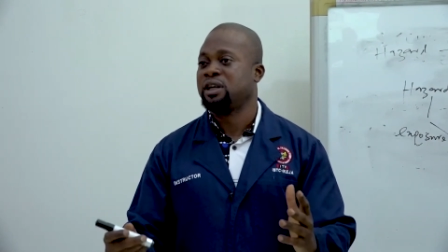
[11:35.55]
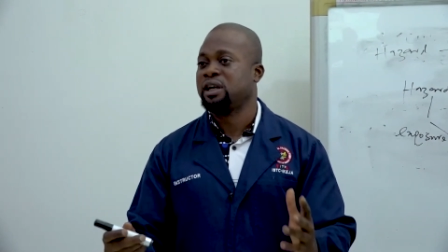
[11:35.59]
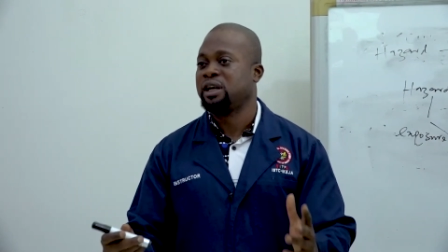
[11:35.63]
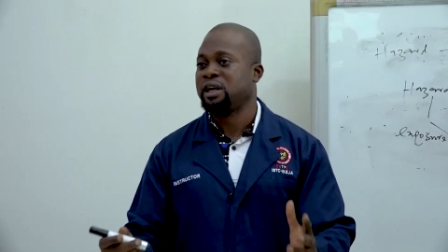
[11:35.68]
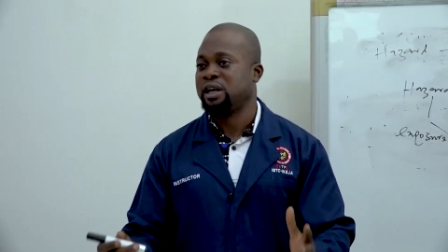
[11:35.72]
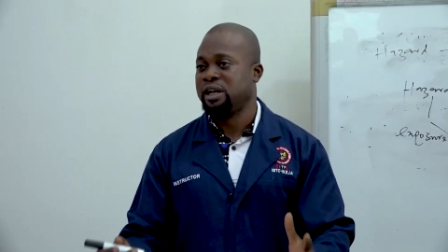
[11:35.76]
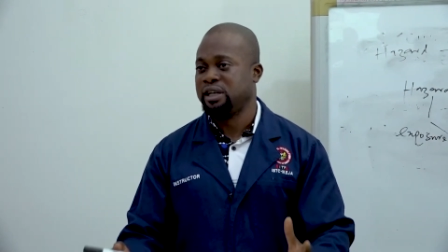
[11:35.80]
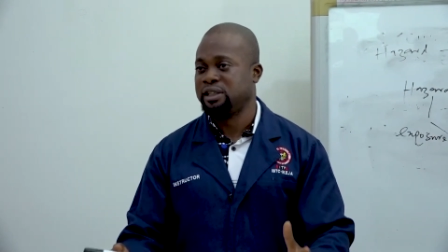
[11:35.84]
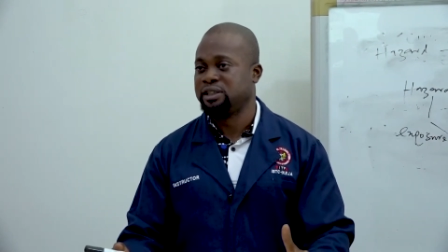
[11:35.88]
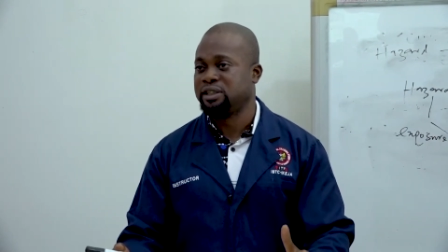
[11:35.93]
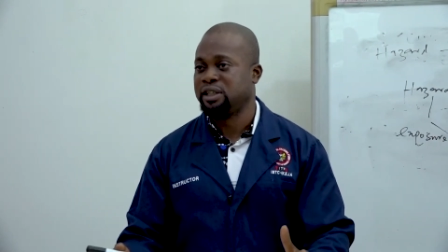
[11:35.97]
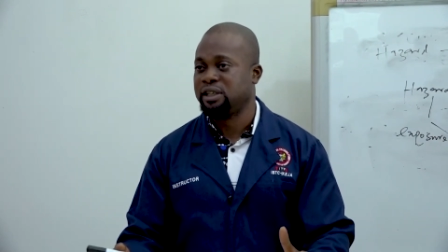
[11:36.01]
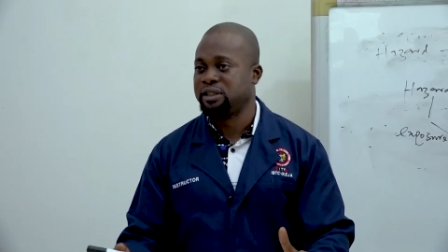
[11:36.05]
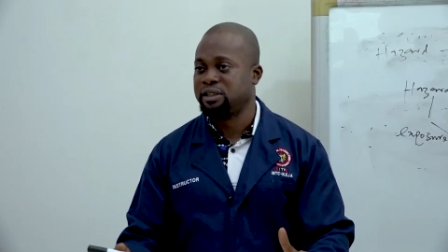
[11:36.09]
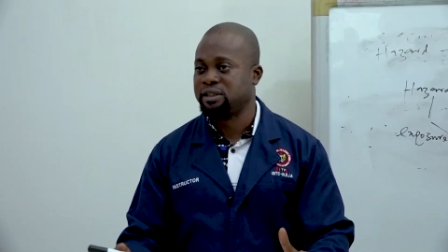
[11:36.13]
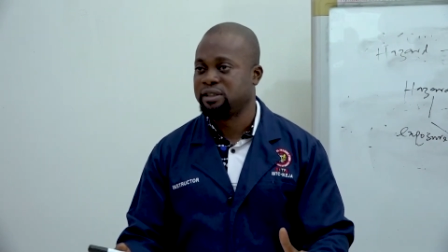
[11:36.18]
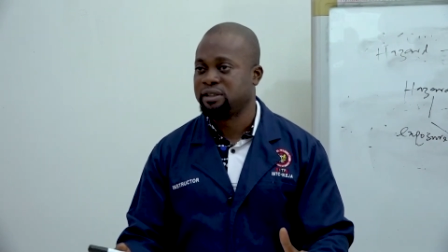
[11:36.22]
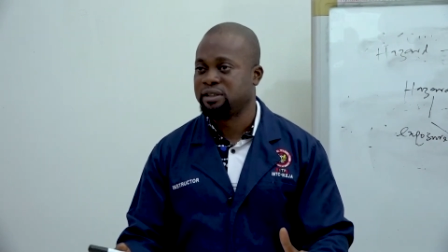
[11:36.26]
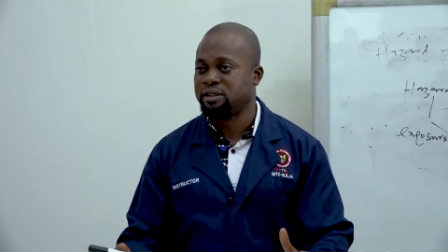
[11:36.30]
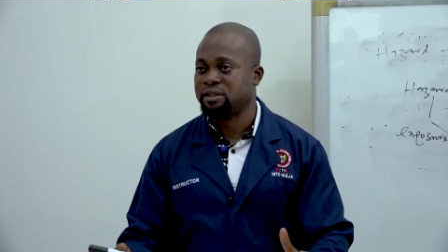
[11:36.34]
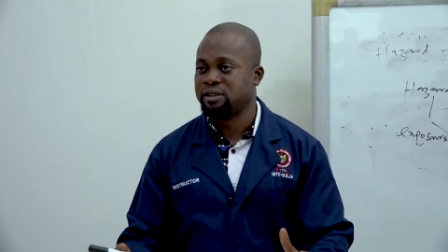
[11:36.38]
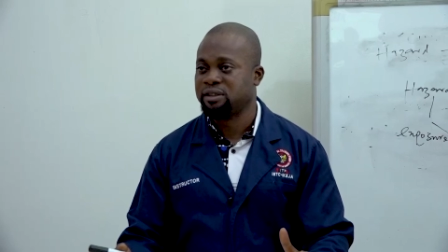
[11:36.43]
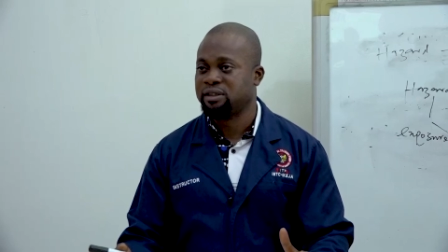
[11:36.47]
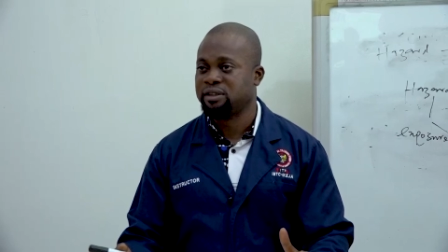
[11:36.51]
hazards.
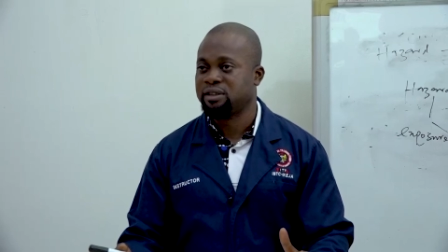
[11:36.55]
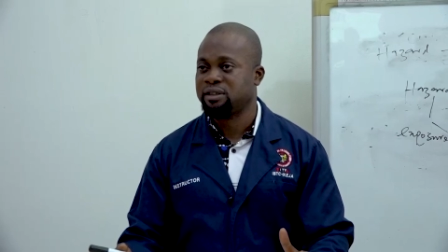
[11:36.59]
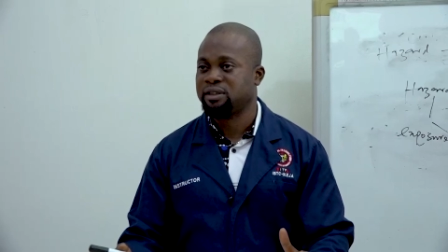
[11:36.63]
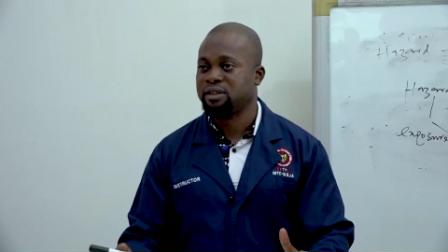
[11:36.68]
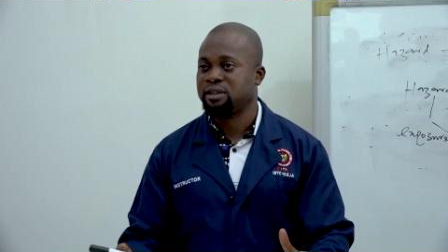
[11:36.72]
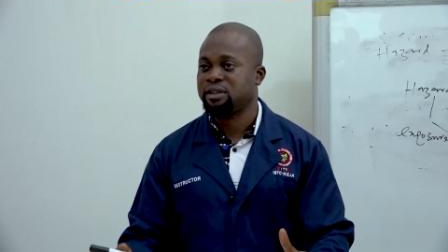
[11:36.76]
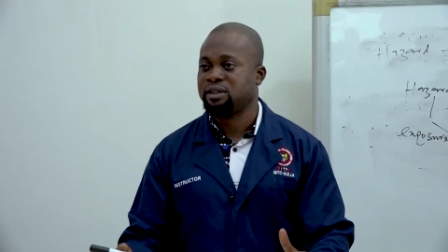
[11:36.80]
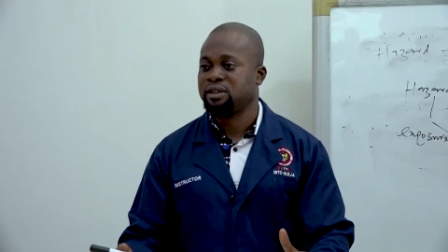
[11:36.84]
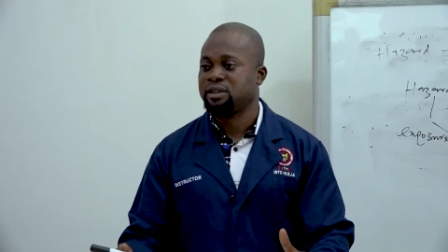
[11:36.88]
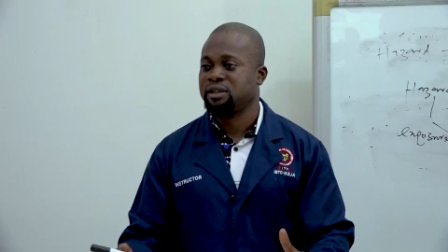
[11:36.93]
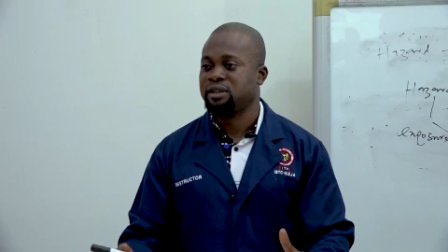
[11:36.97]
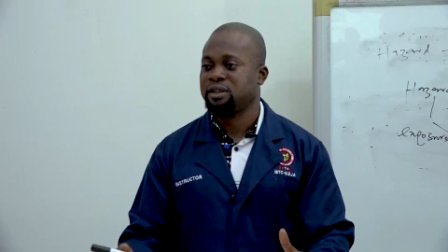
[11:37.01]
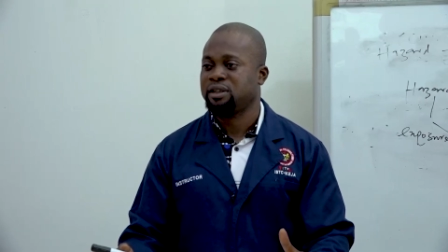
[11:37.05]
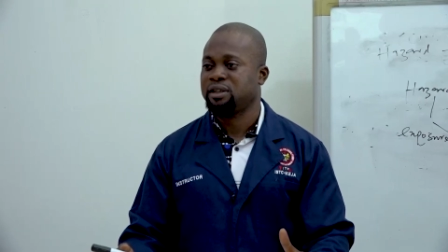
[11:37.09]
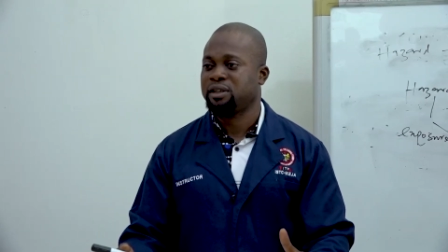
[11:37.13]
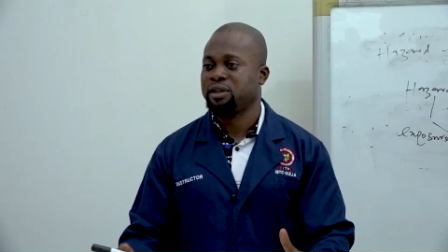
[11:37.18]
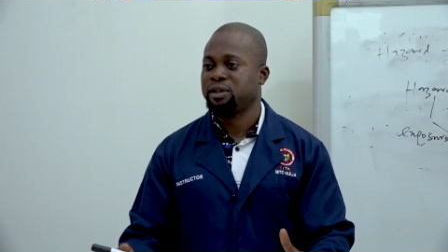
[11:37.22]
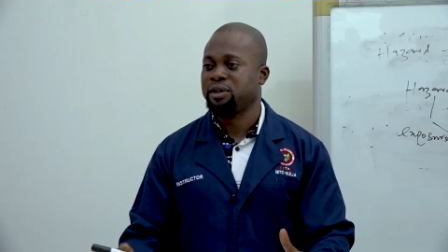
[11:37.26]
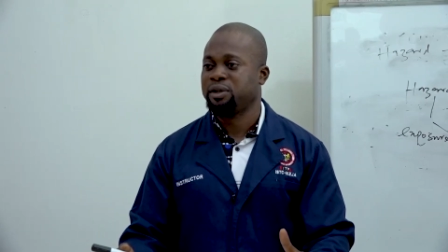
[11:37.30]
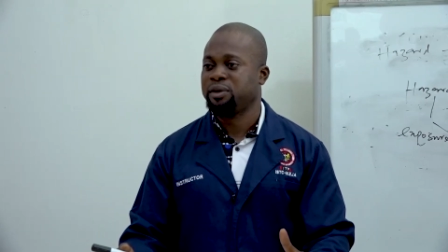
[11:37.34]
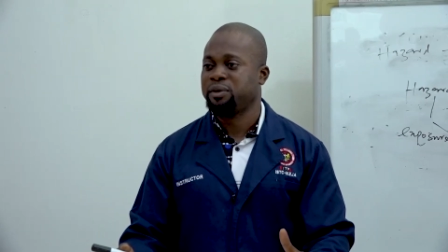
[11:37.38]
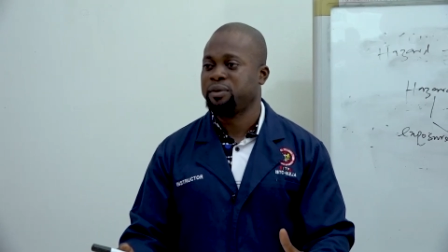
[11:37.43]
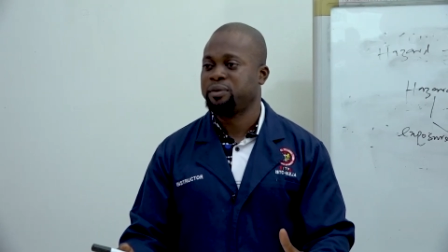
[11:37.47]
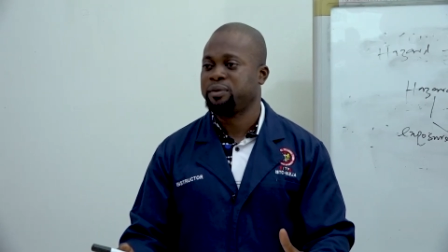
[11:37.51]
Thank
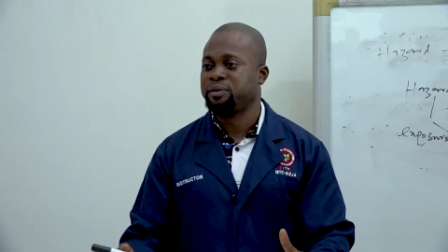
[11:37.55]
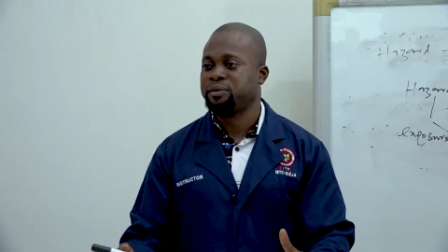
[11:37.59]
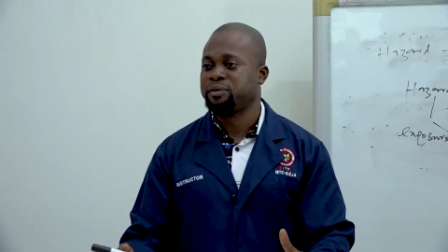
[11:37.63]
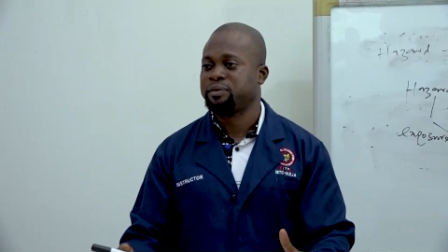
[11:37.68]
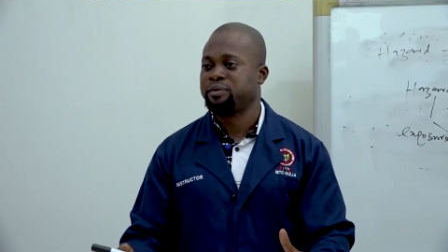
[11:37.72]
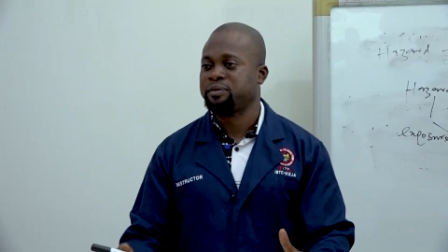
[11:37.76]
you.